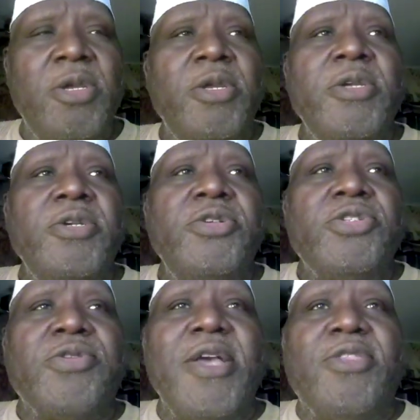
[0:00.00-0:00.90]
his
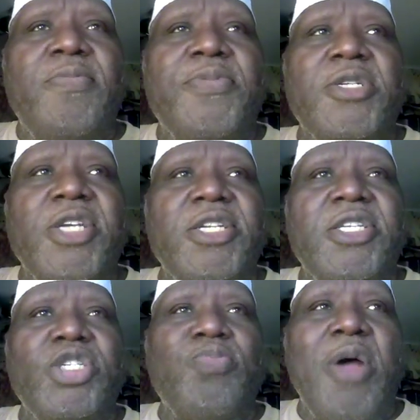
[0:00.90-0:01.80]
boss points out to
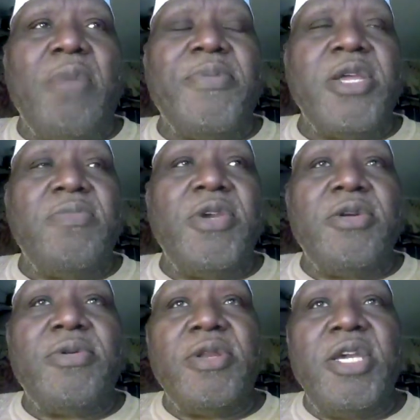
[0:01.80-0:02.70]
him,
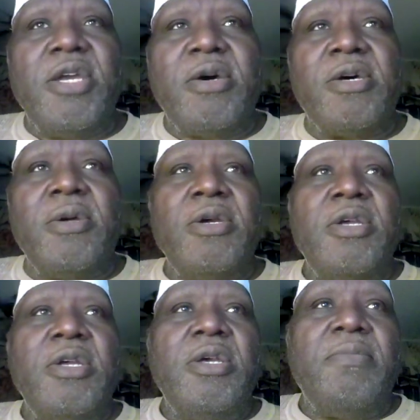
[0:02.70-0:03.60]
that old man, that
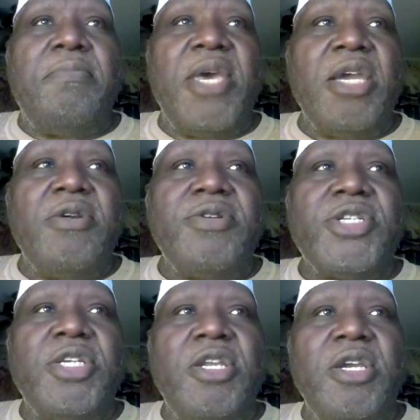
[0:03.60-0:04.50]
old beggar
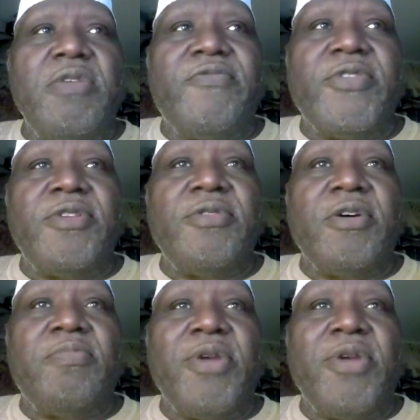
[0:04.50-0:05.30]
owns this building.